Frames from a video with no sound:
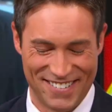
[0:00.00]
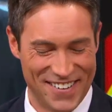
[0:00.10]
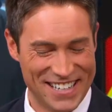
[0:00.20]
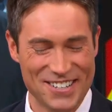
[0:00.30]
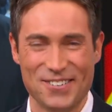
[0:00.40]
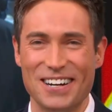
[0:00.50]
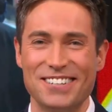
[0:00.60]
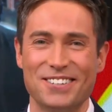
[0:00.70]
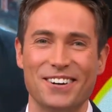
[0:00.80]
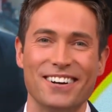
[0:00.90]
we do want
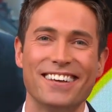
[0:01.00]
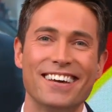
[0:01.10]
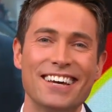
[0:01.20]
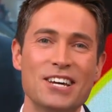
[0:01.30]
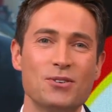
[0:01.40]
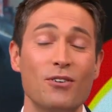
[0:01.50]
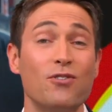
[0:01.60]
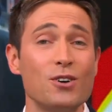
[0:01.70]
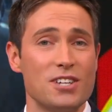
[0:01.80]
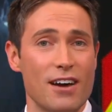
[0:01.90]
to turn to our
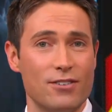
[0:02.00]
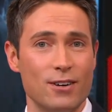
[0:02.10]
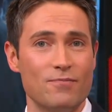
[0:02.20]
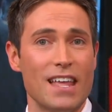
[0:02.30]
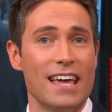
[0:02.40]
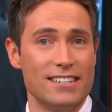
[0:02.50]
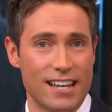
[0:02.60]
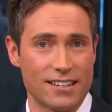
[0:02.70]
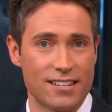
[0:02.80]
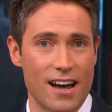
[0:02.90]
first ever
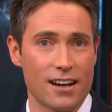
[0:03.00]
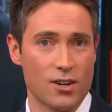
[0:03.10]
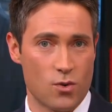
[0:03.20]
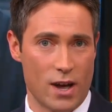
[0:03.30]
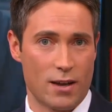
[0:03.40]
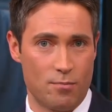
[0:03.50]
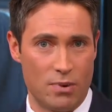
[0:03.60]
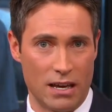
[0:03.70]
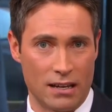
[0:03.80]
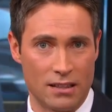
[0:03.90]
TikTok Quick
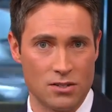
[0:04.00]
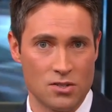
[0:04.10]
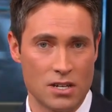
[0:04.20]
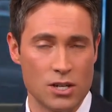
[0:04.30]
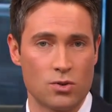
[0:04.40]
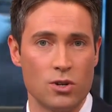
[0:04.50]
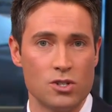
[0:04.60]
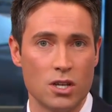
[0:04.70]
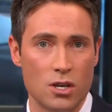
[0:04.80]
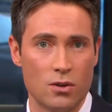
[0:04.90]
Pick. This is
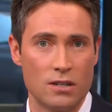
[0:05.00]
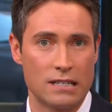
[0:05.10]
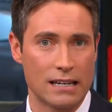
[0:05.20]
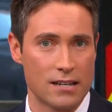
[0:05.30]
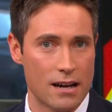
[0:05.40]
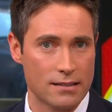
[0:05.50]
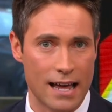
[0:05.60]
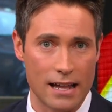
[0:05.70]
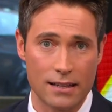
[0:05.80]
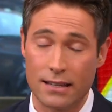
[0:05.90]
introducing you to TikTok
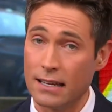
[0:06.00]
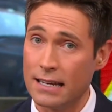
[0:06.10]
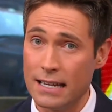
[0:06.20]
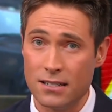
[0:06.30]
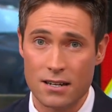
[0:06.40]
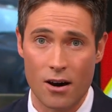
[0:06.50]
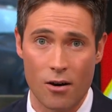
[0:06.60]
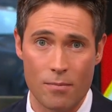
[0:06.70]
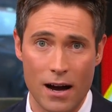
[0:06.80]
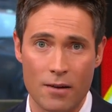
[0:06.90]
talent that you need to know
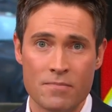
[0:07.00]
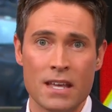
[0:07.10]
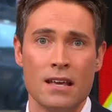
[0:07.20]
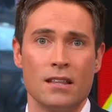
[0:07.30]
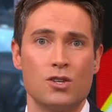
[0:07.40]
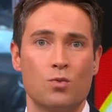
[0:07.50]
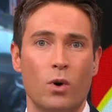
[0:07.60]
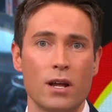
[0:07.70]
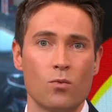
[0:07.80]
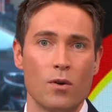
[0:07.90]
about. This
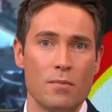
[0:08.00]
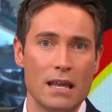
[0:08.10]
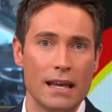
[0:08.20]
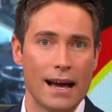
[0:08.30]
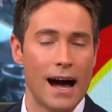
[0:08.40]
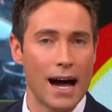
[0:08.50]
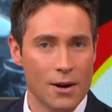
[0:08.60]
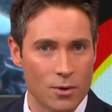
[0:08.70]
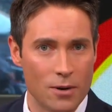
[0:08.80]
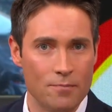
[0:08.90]
morning, we're meeting
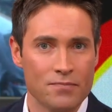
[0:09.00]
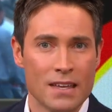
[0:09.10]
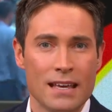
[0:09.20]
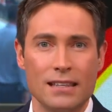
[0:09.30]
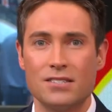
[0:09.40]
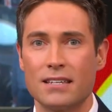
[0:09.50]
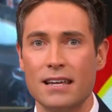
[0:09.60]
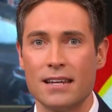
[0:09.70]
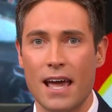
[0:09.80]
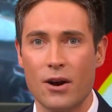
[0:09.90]
Hyram, the
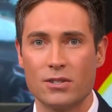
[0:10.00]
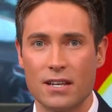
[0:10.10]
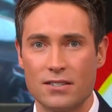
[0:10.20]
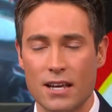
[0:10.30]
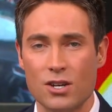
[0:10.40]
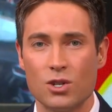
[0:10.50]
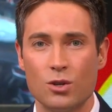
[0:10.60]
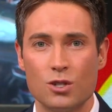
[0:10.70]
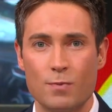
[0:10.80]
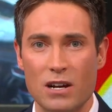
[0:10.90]
skincare sensation
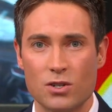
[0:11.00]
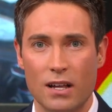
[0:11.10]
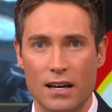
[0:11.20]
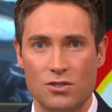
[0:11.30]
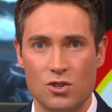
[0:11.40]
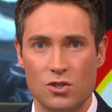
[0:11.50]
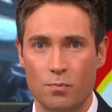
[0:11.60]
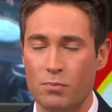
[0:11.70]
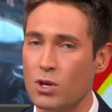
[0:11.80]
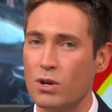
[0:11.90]
who specializes in
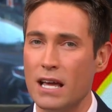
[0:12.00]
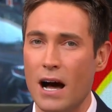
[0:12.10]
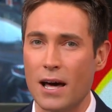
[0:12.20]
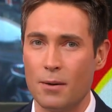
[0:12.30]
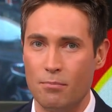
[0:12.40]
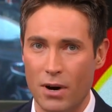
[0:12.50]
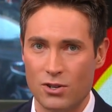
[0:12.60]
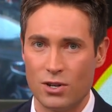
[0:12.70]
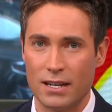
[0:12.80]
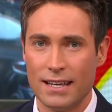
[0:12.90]
beauty on a
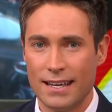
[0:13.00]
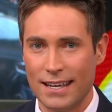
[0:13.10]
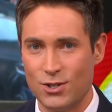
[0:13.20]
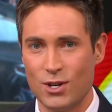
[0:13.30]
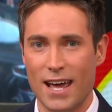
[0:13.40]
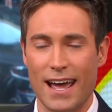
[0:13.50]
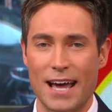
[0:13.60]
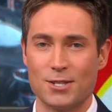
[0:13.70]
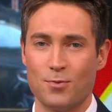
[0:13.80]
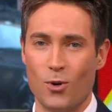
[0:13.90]
budget, and Janae
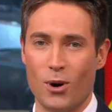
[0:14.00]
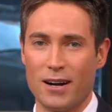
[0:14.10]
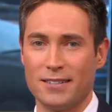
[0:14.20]
has more.